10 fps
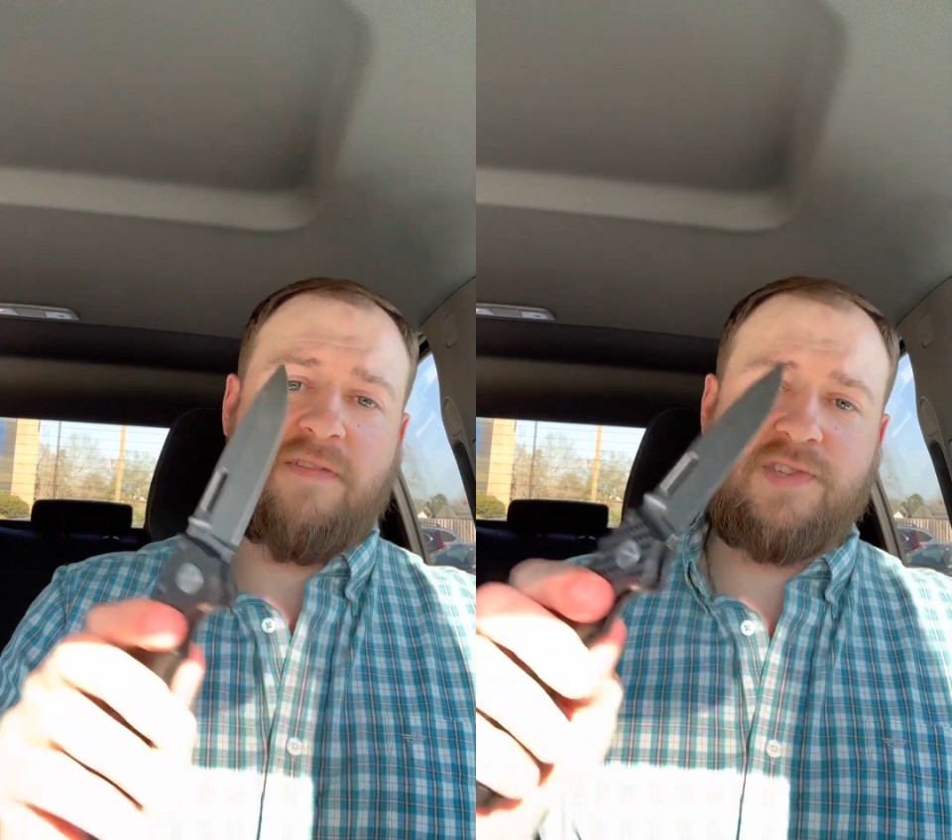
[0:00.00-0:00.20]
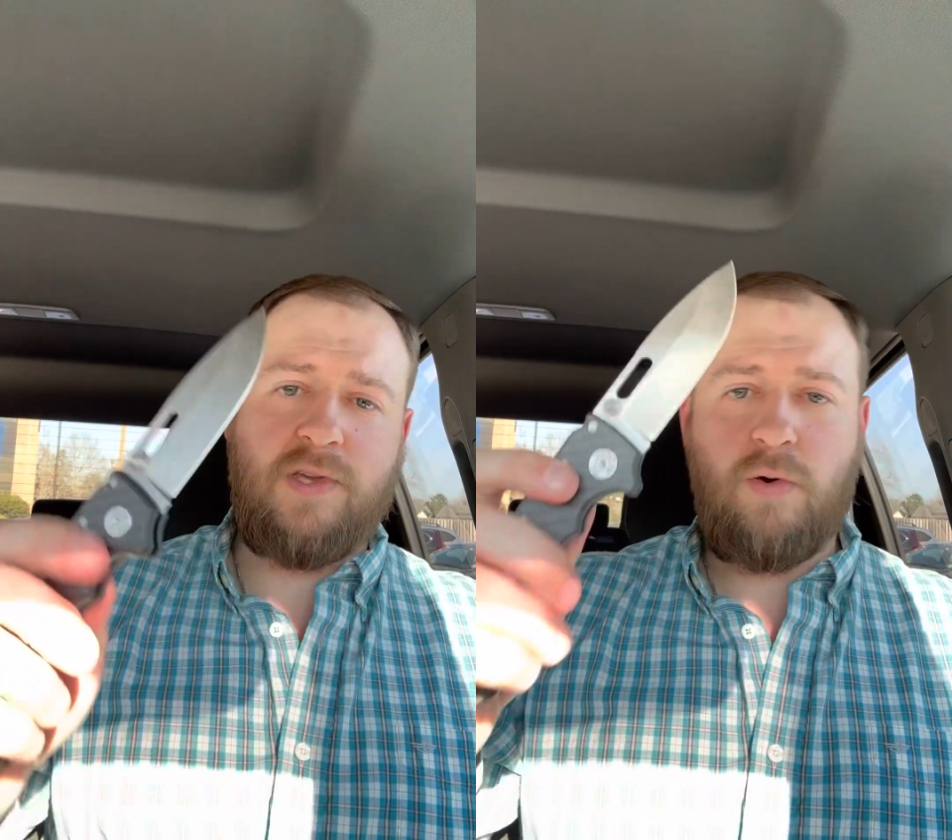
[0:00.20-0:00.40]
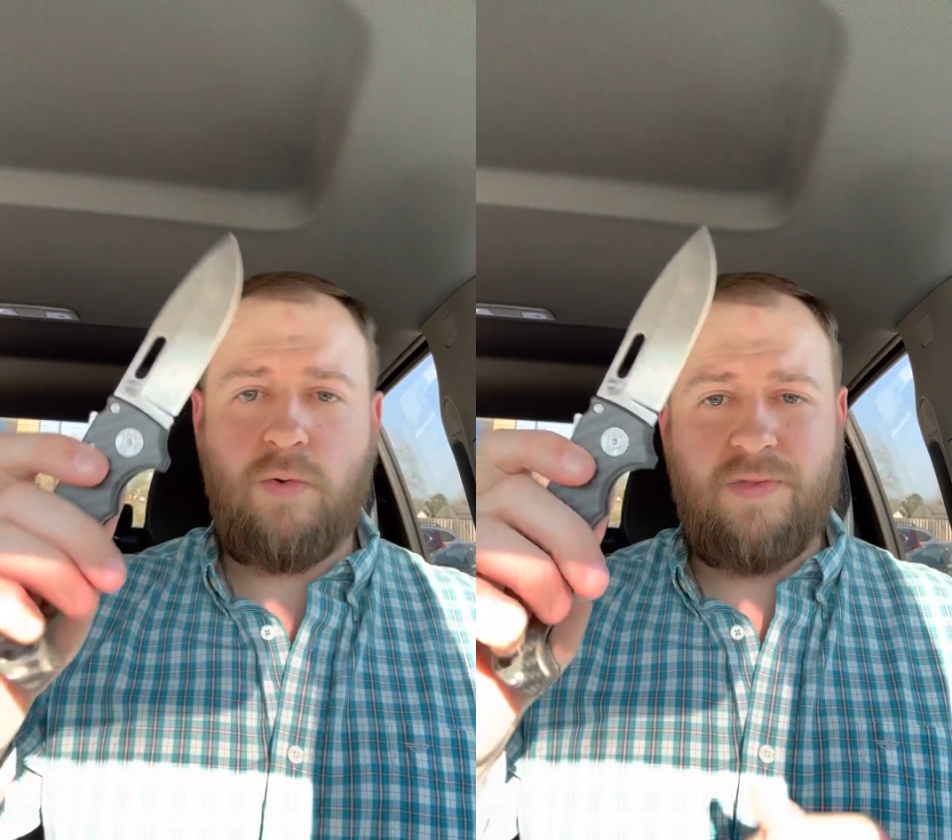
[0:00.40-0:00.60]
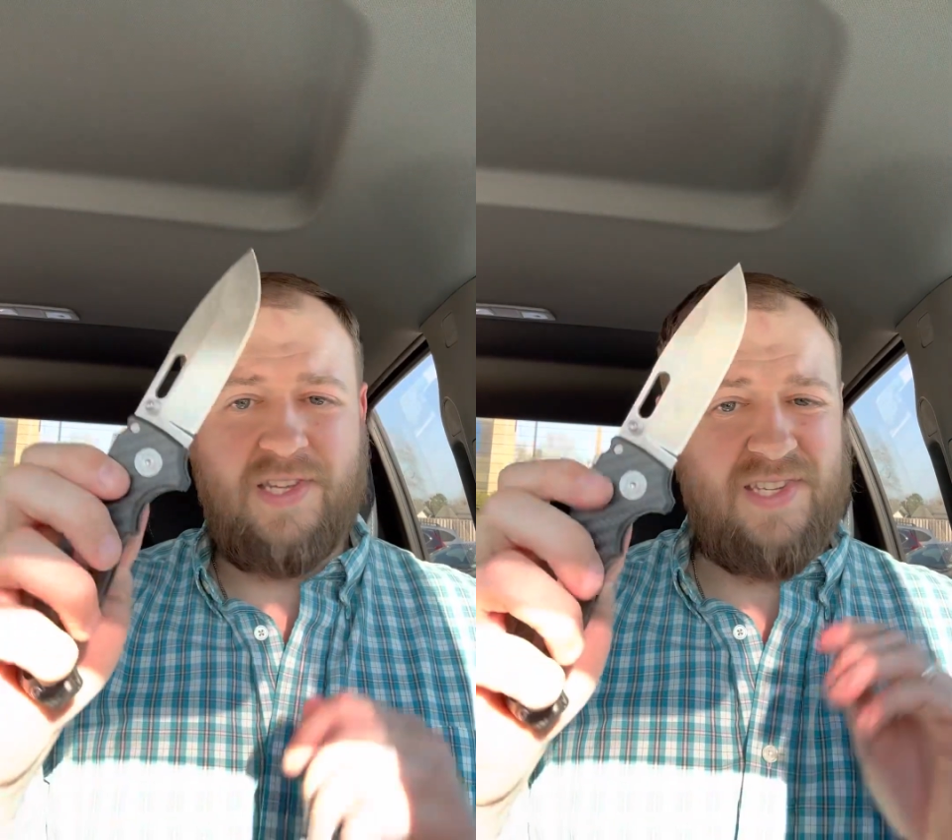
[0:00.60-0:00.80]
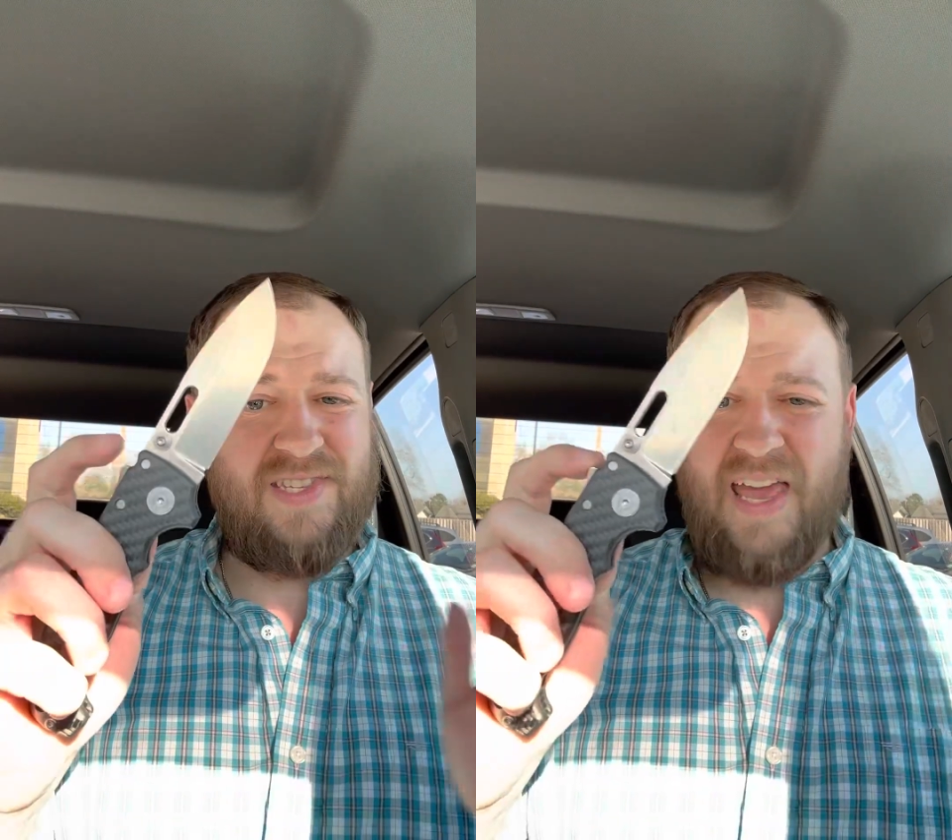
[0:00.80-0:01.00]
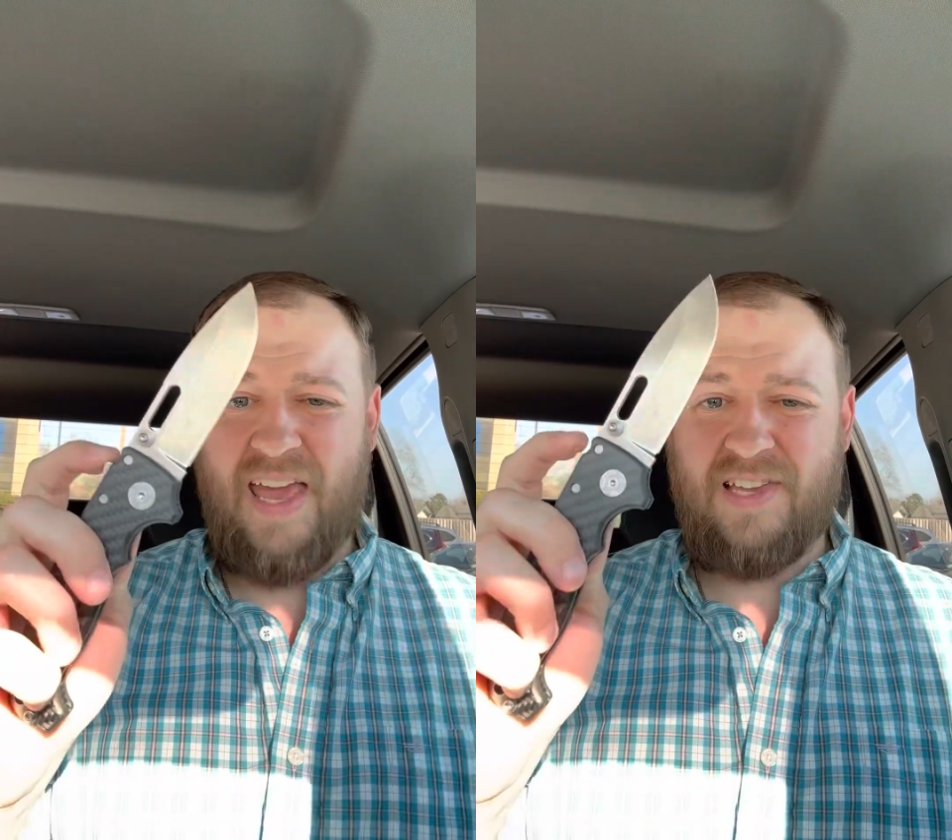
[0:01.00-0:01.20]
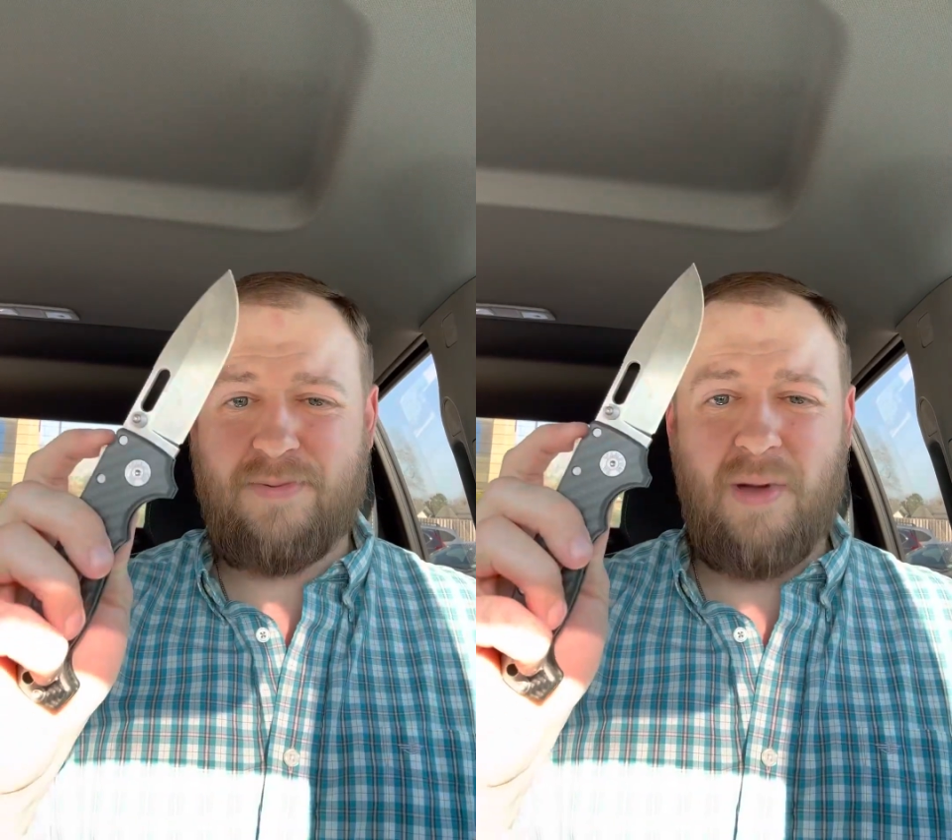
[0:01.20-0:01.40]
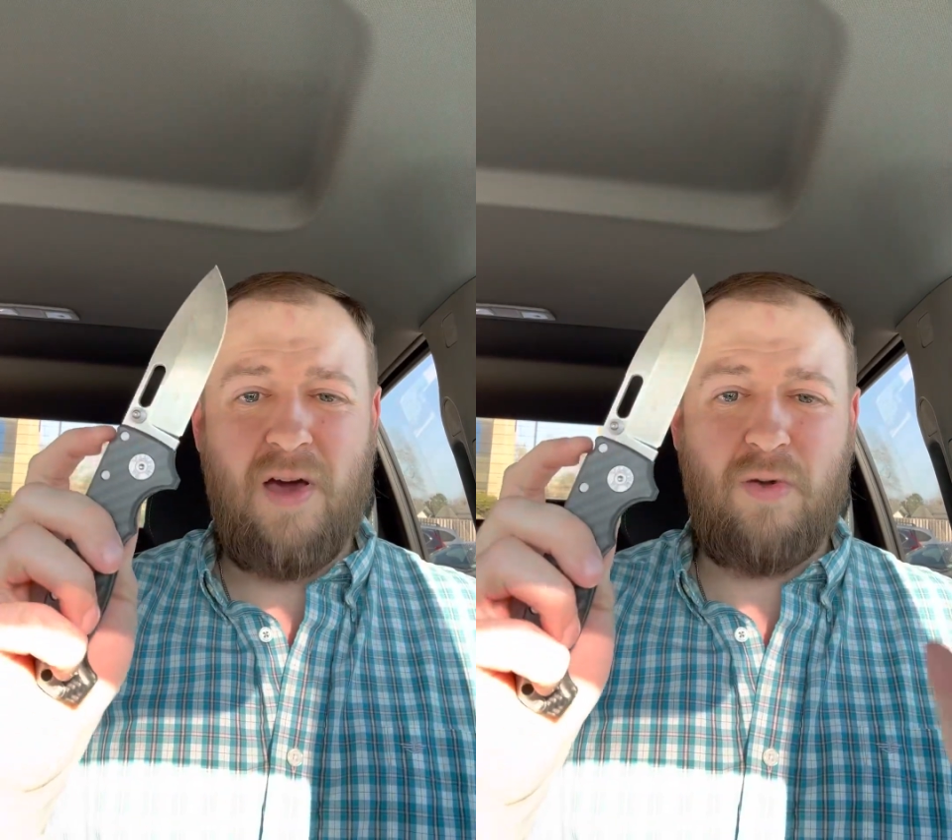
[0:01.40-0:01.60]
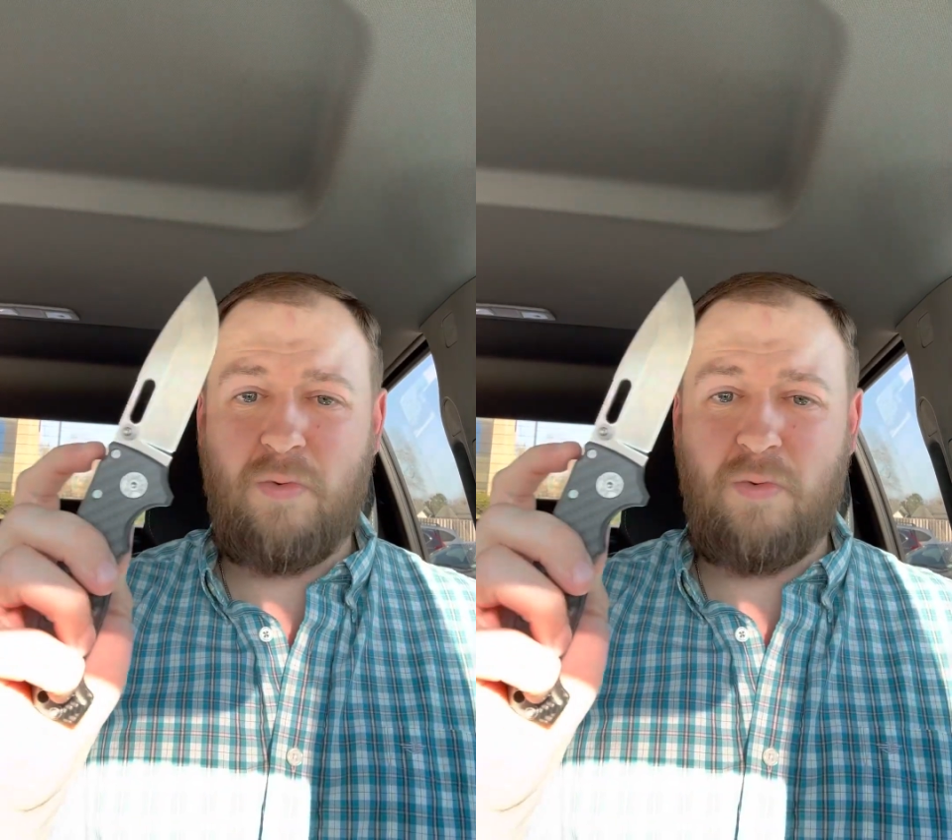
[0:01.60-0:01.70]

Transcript: So this is the S model,